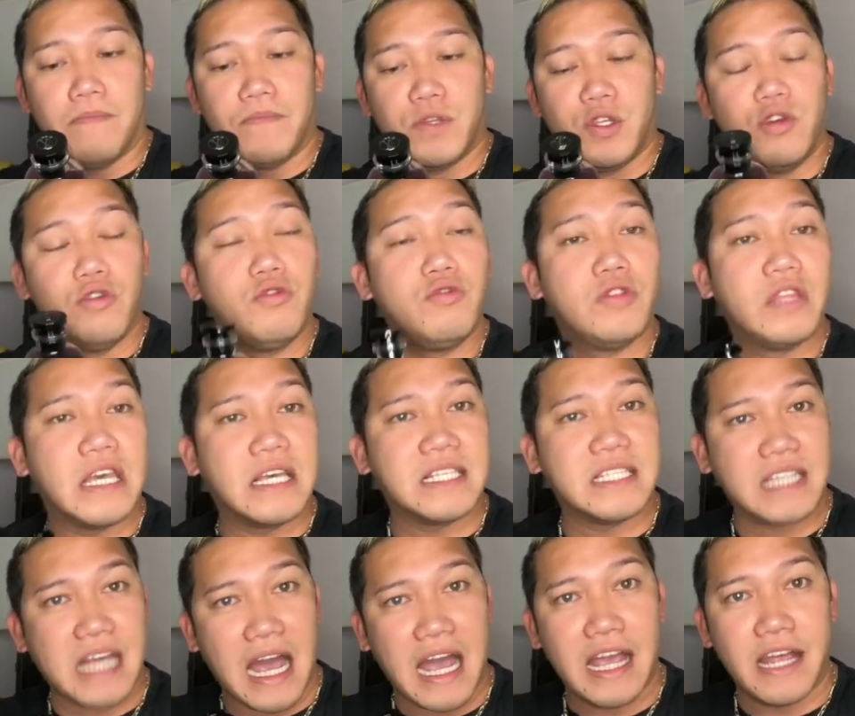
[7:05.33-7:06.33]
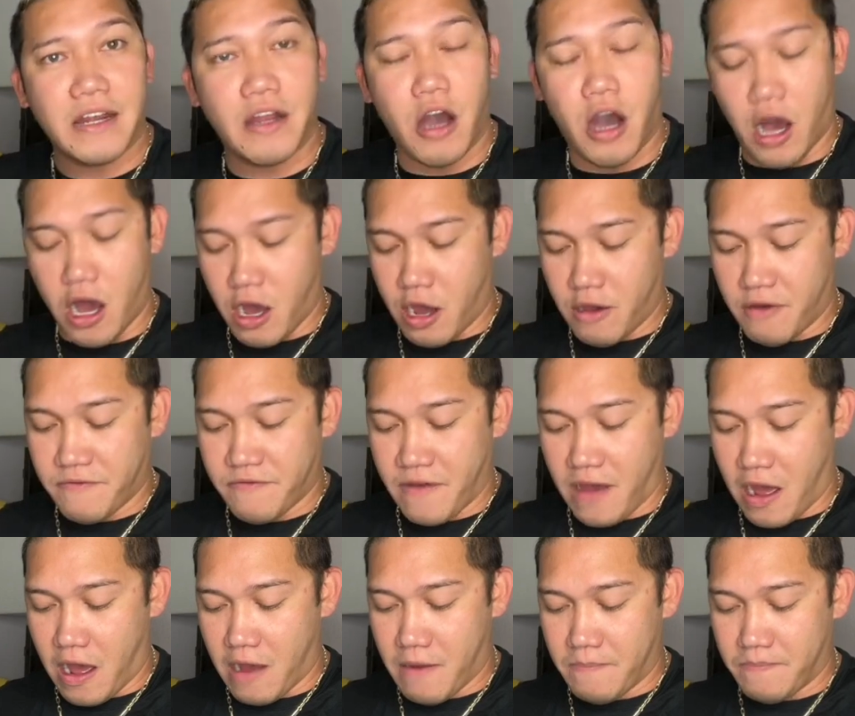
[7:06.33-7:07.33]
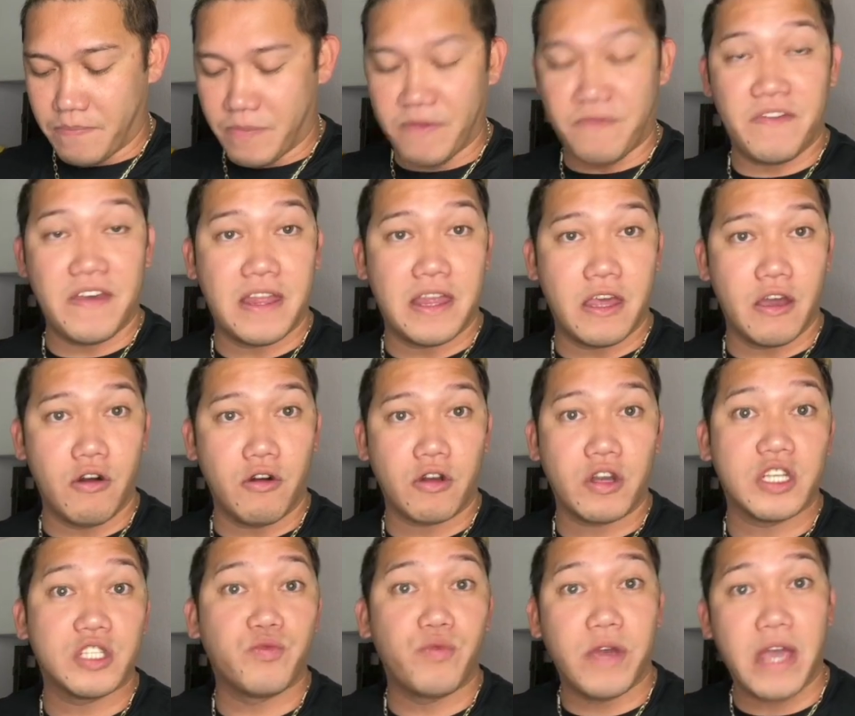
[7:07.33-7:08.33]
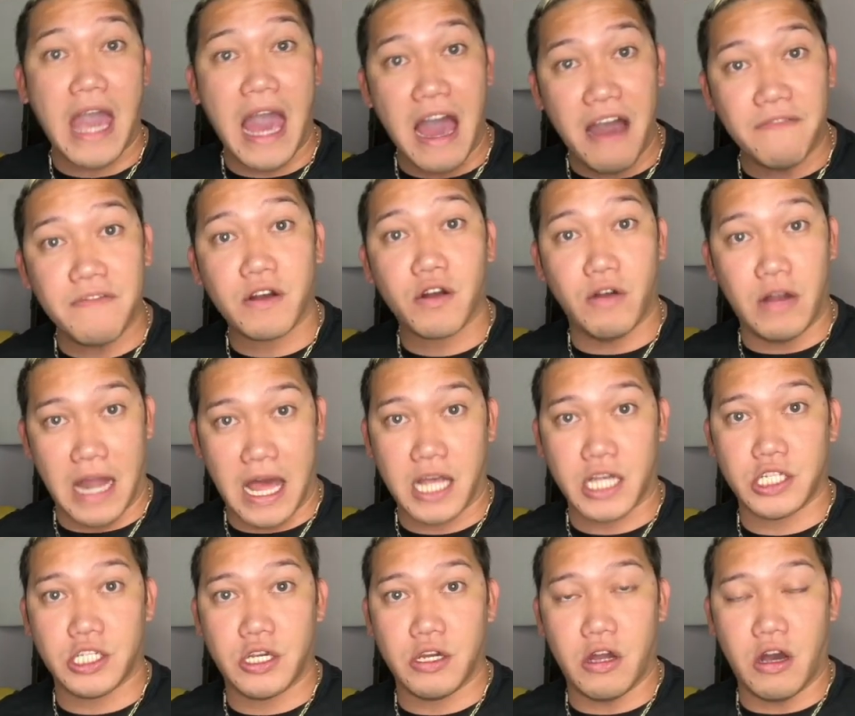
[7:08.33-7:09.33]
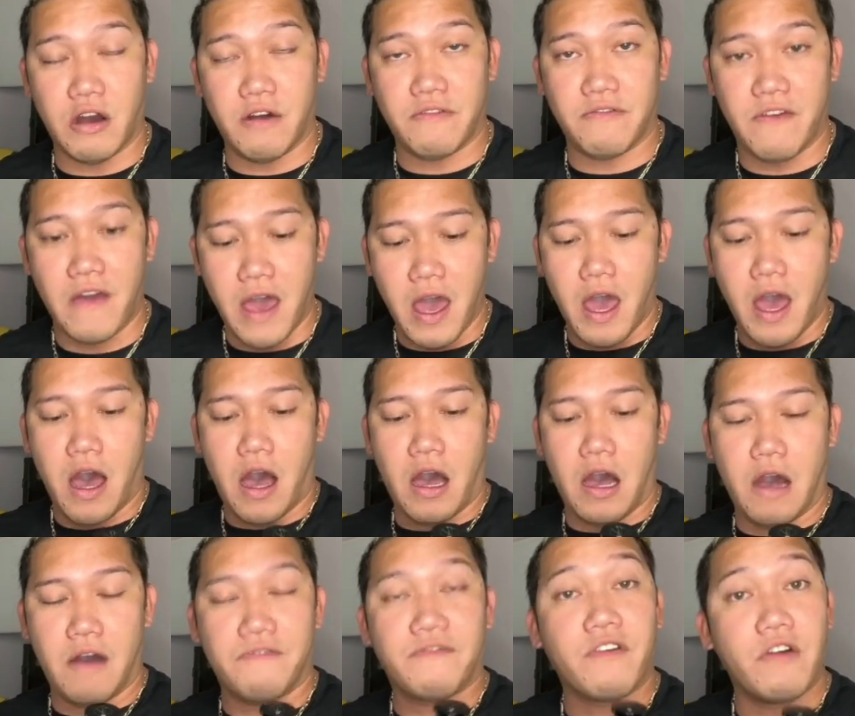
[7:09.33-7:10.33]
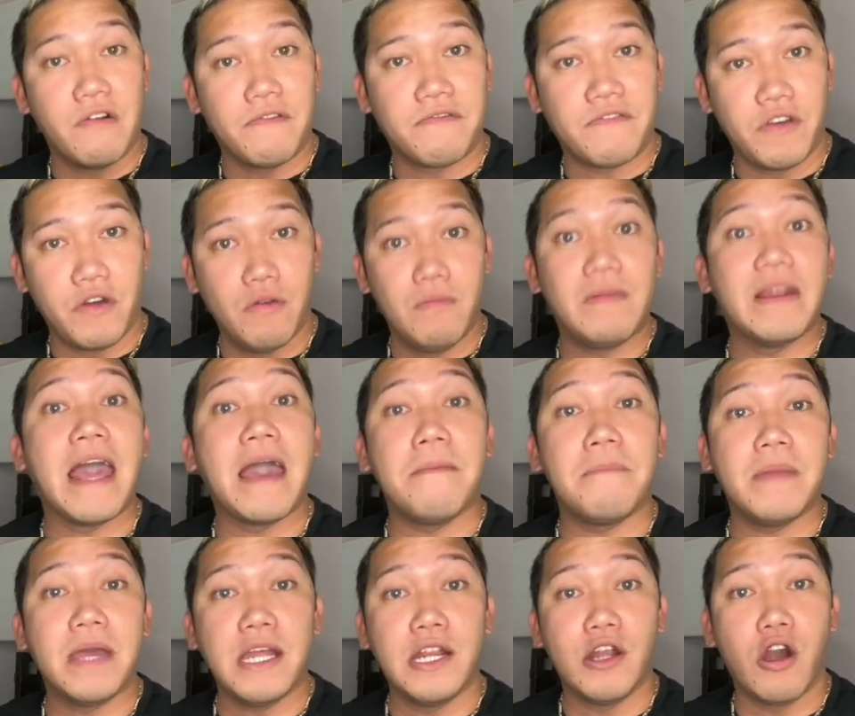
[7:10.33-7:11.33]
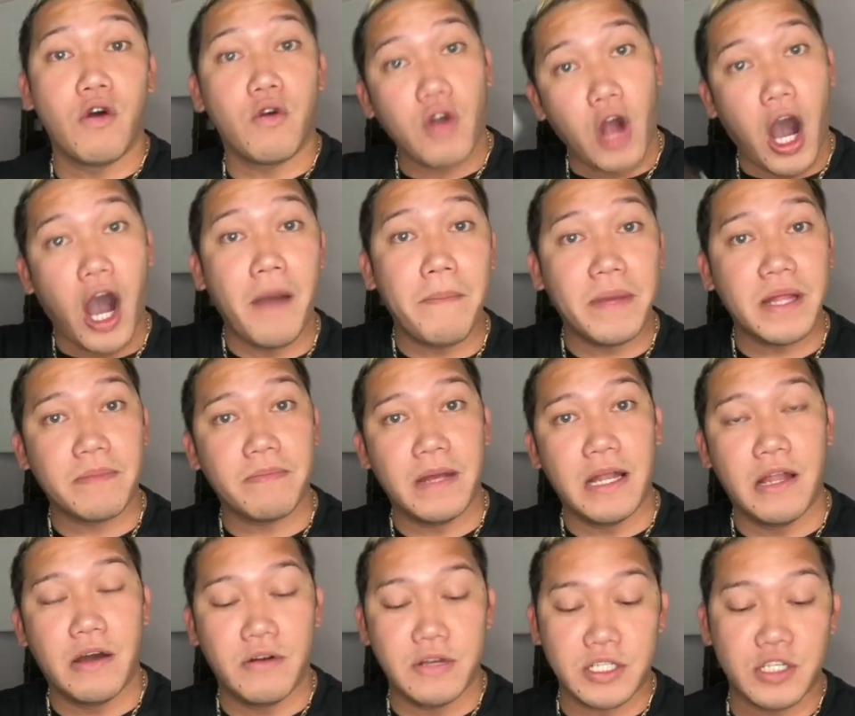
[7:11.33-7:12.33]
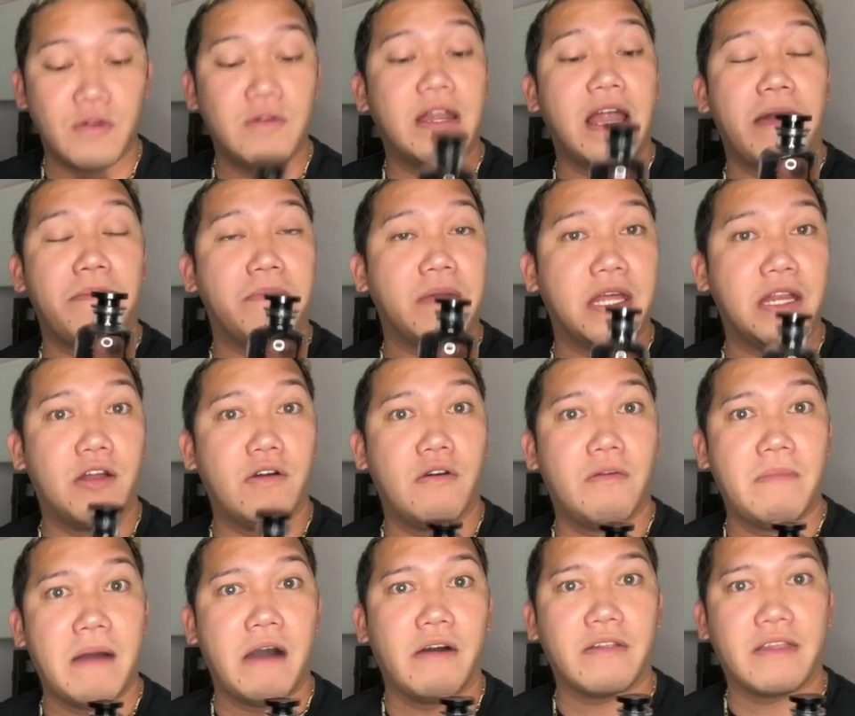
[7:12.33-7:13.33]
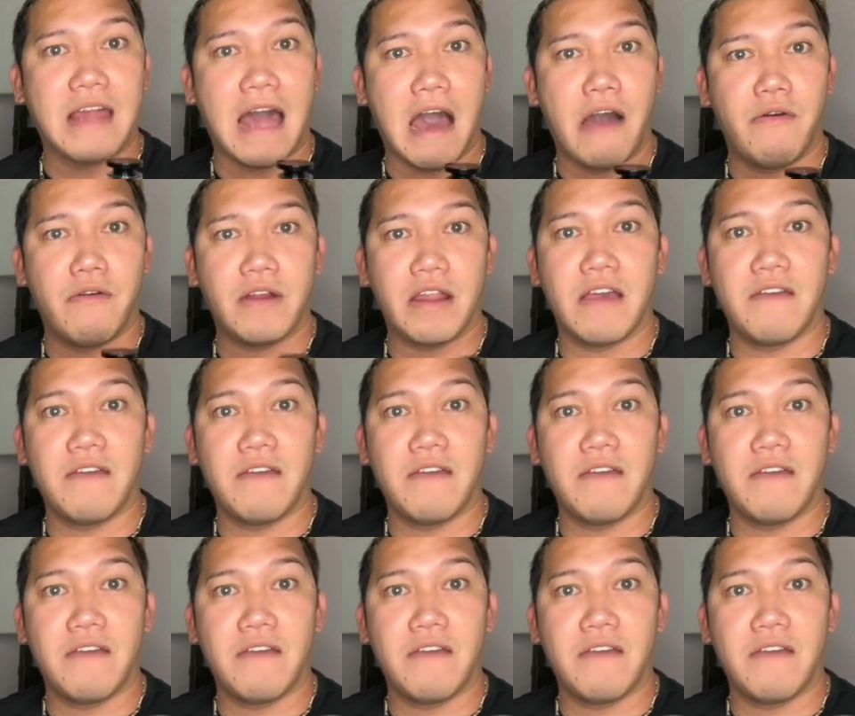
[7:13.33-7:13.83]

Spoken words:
do this kind of video, because we have a collection of perfume, let me know, comment below. So let me know about that one.